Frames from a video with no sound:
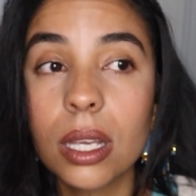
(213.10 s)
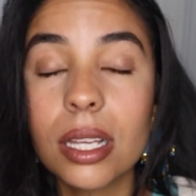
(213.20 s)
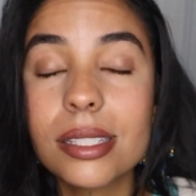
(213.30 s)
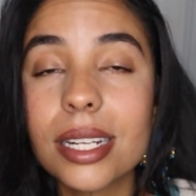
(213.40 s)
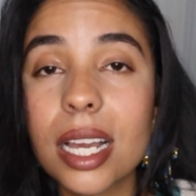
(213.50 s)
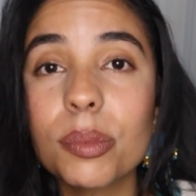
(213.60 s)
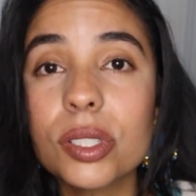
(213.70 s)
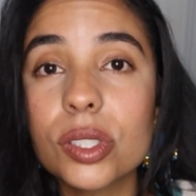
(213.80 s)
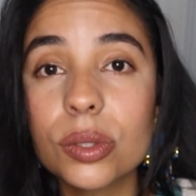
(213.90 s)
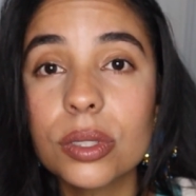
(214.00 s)
It's an
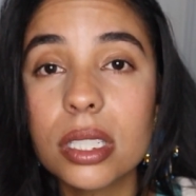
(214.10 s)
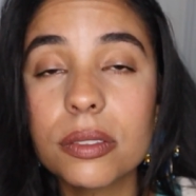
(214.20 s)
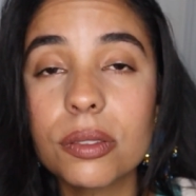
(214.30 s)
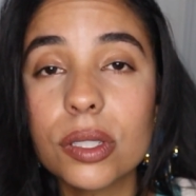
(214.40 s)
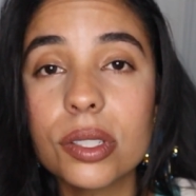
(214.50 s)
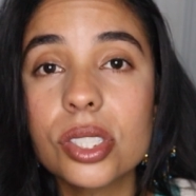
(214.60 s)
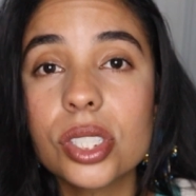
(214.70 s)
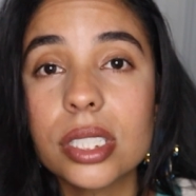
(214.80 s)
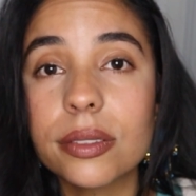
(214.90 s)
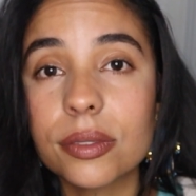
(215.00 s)
opportunity for you to
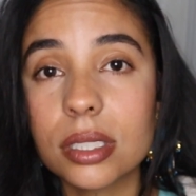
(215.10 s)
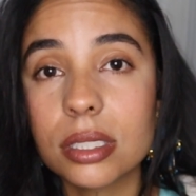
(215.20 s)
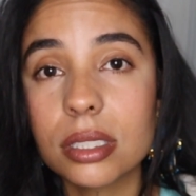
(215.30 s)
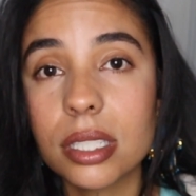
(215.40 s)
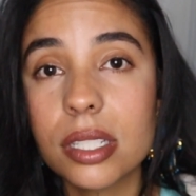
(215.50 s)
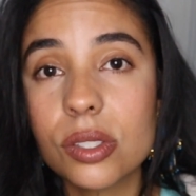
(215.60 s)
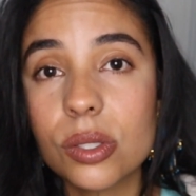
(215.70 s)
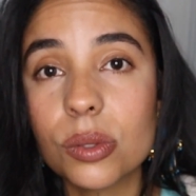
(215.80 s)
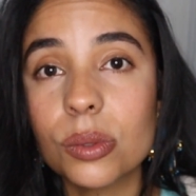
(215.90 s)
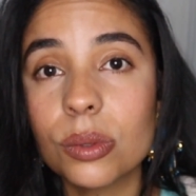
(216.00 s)
shift
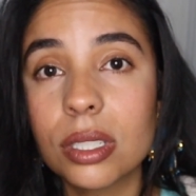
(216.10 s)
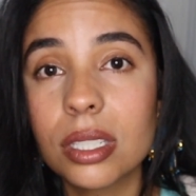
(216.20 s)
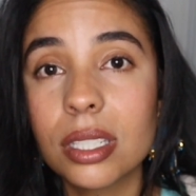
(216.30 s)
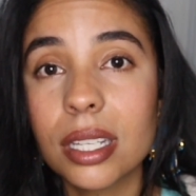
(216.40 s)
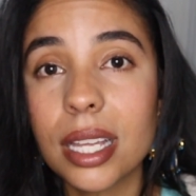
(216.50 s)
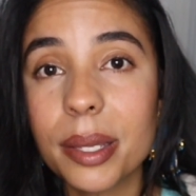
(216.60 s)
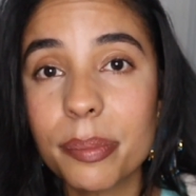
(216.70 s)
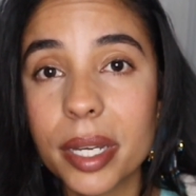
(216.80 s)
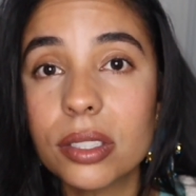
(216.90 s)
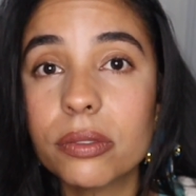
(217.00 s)
into a
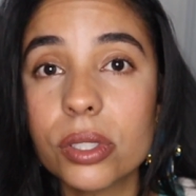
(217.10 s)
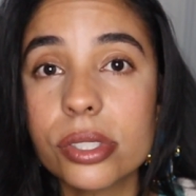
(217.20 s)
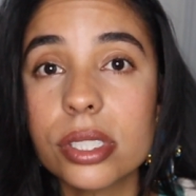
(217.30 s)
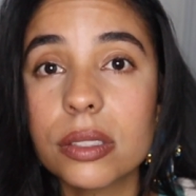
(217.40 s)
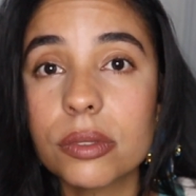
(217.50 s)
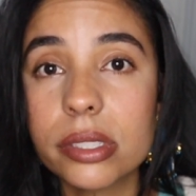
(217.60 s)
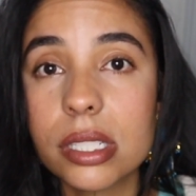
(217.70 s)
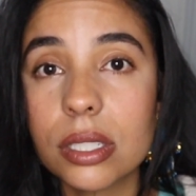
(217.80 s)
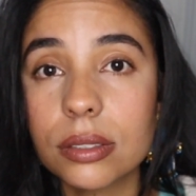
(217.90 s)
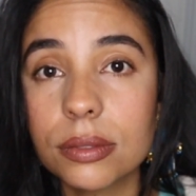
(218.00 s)
better version of
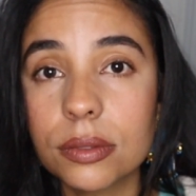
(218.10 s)
yourself.